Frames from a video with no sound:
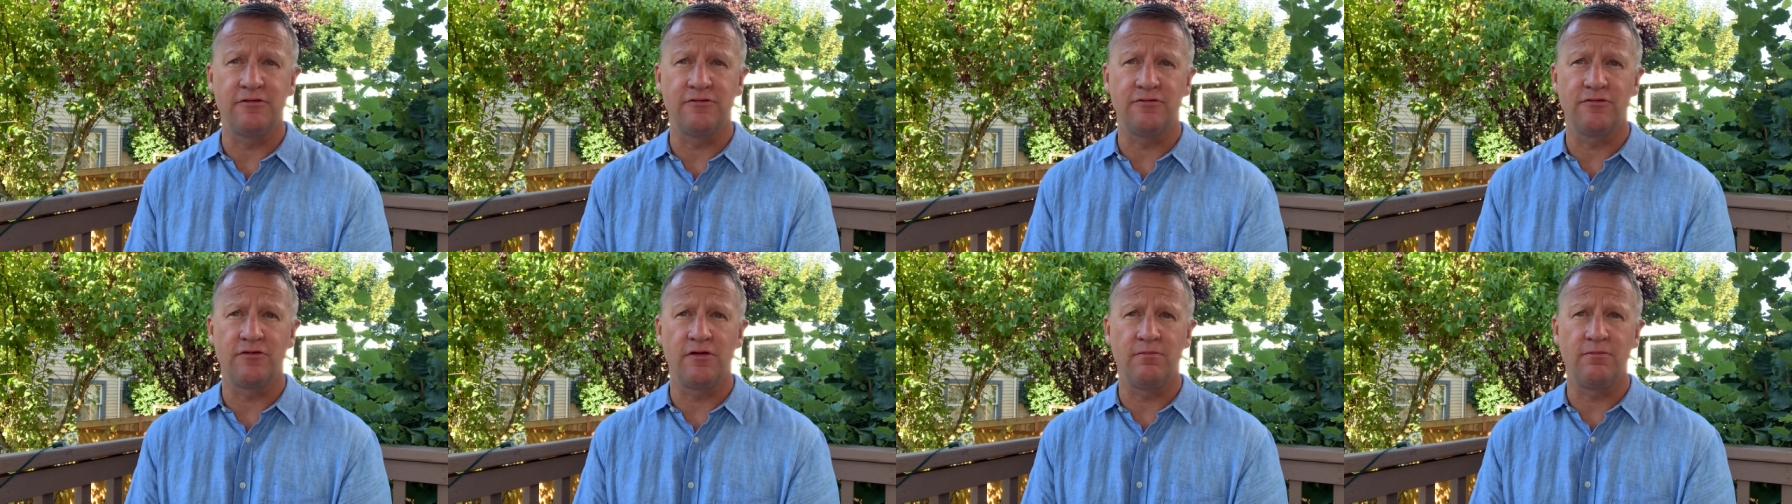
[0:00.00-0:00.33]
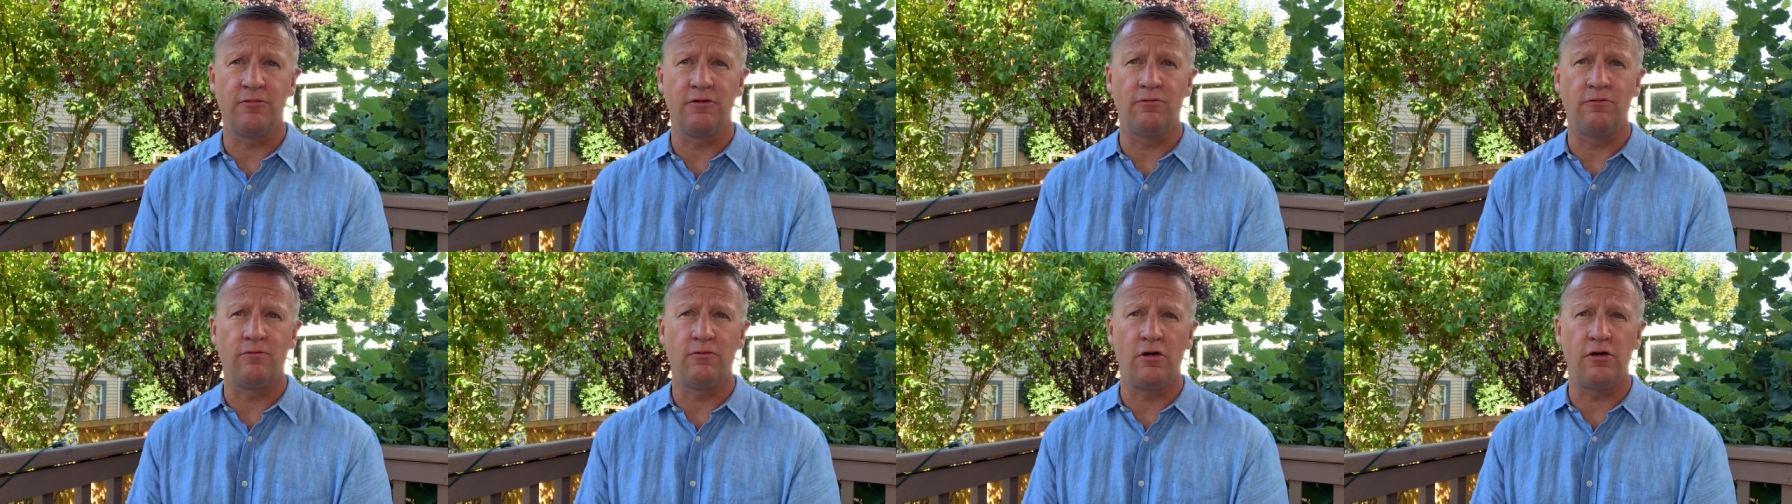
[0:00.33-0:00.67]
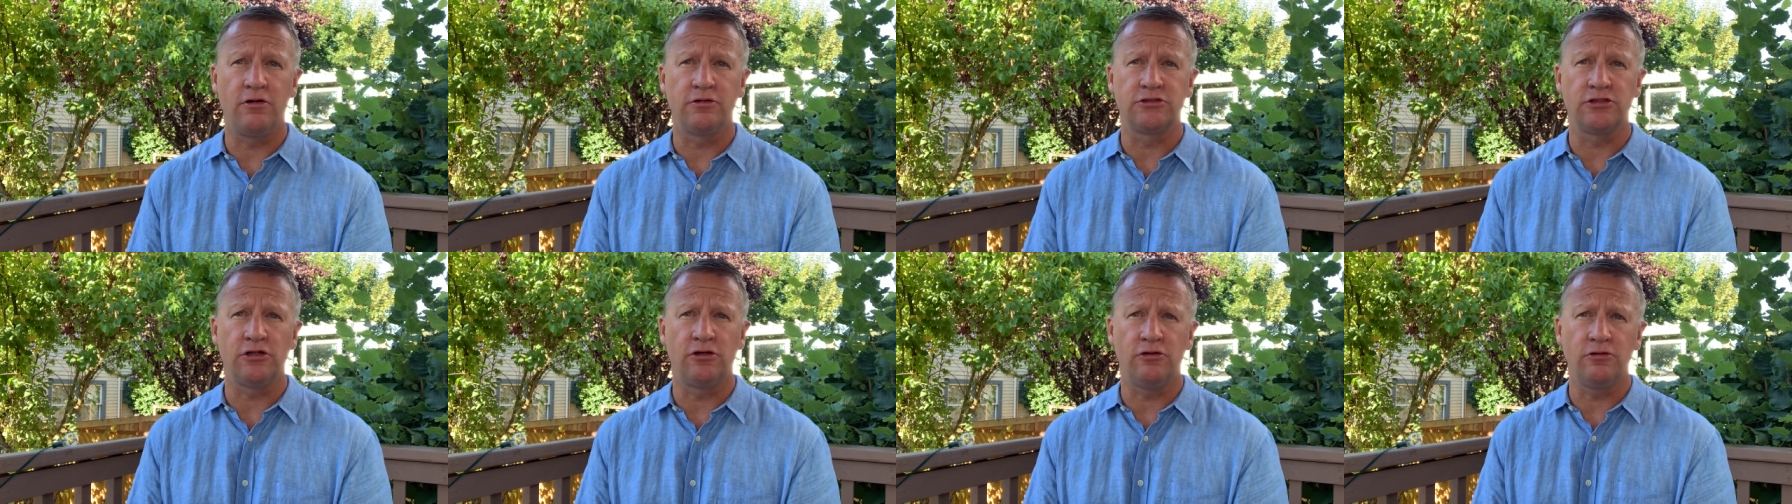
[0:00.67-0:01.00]
from the
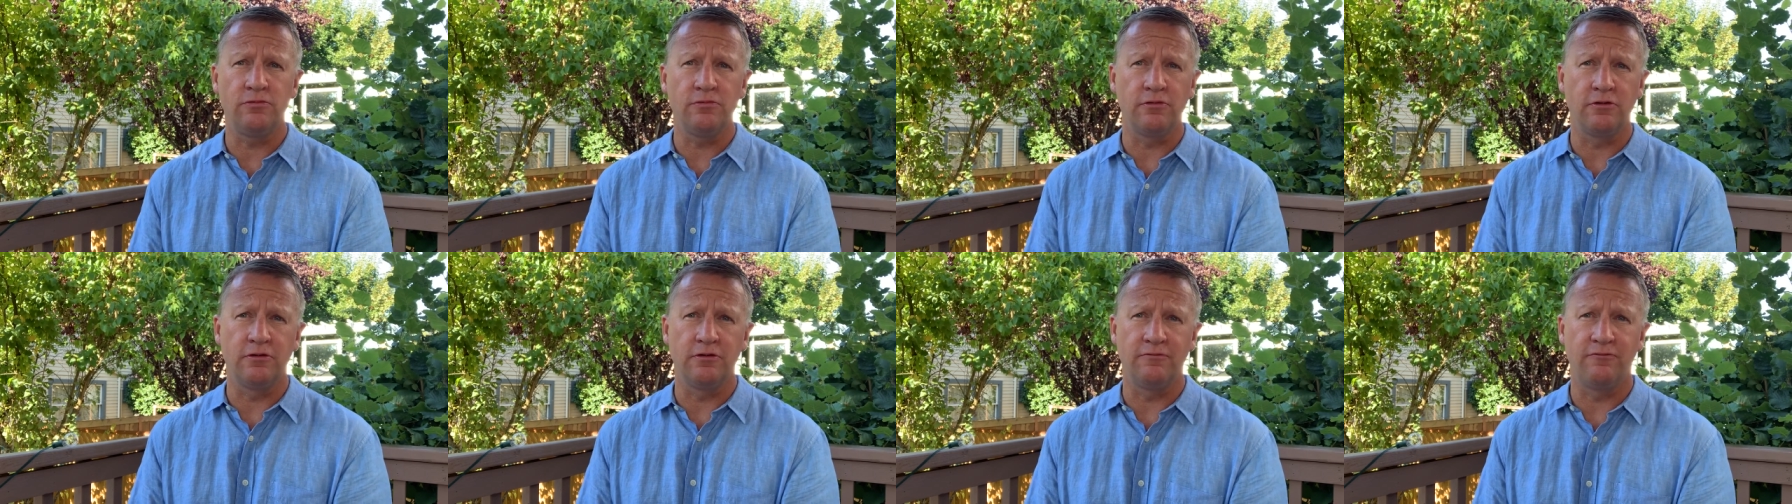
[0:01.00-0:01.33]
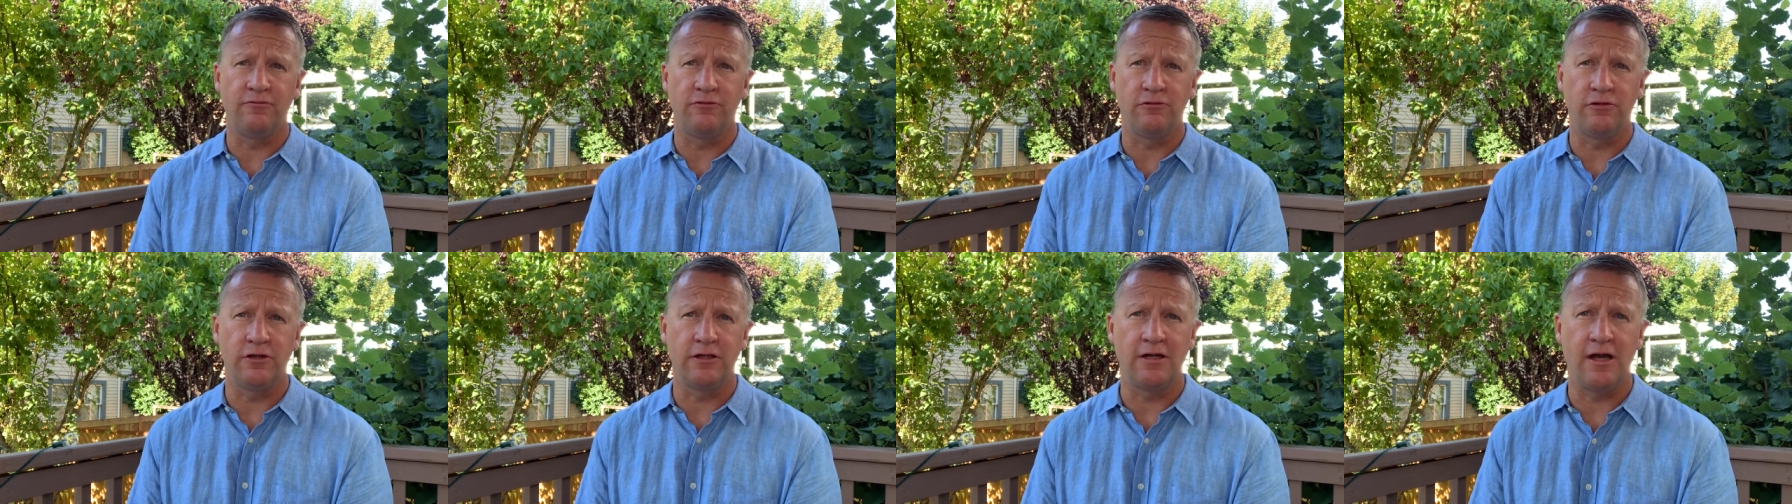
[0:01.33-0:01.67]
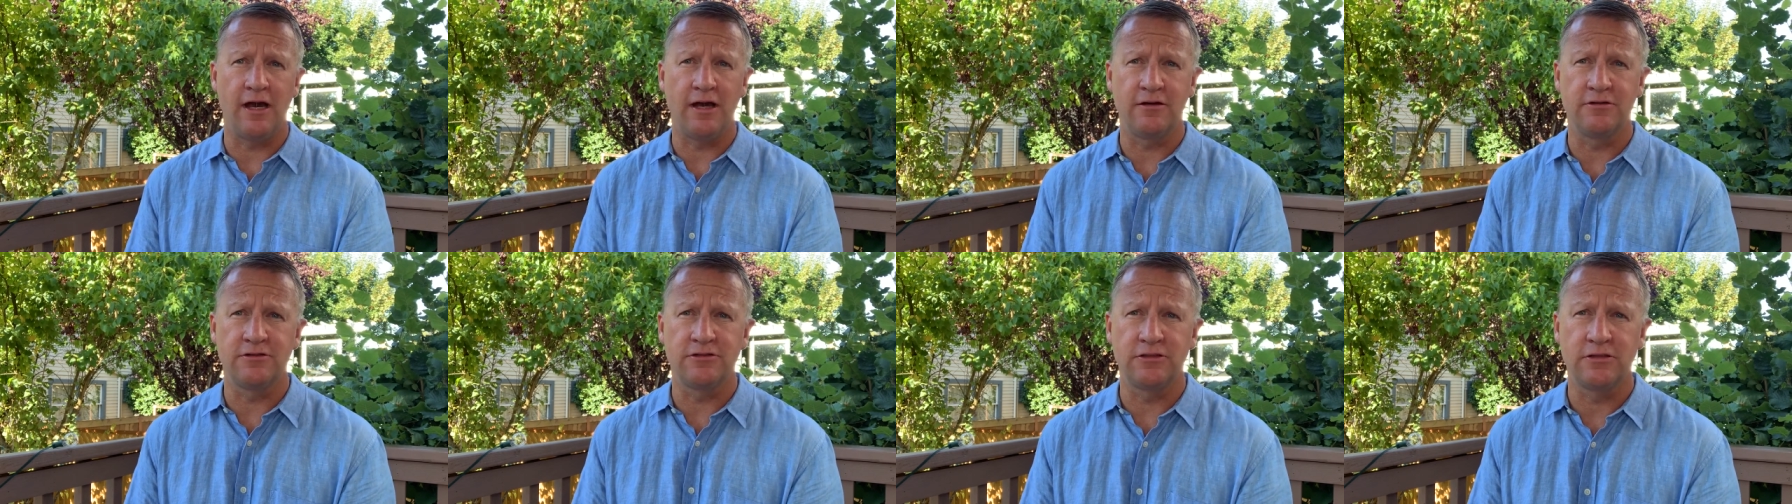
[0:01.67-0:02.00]
Walsh Holmgren
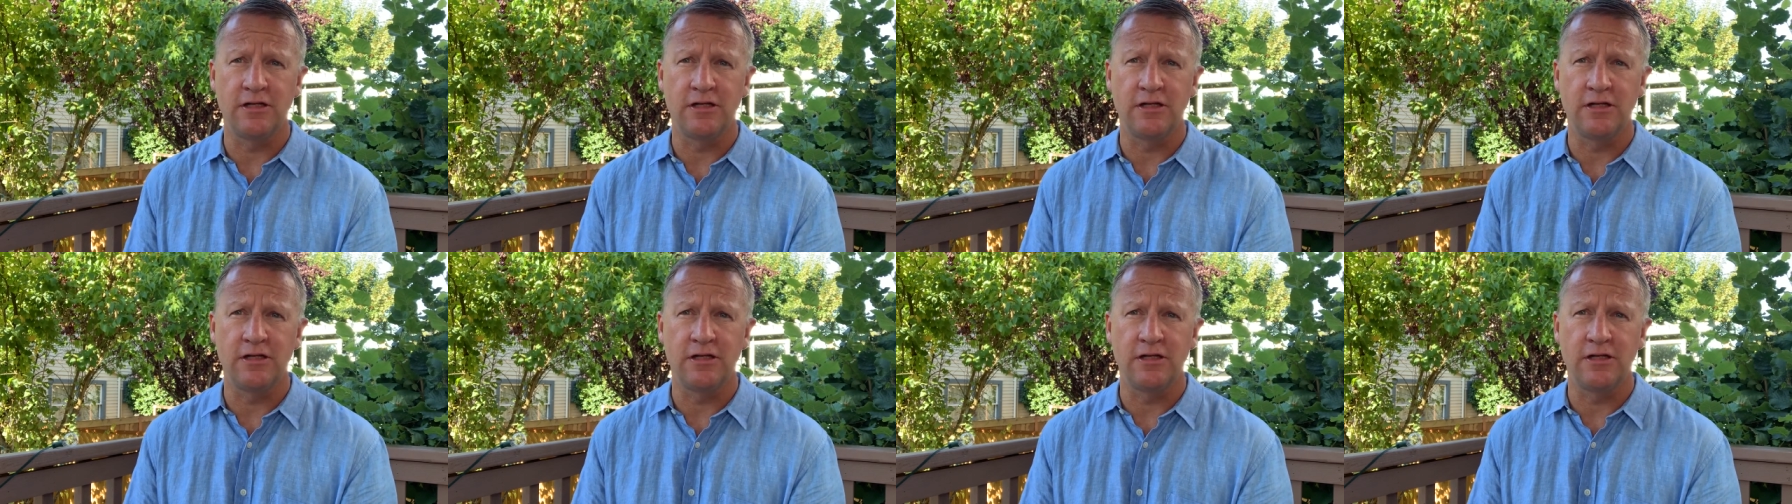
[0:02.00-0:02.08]
49ers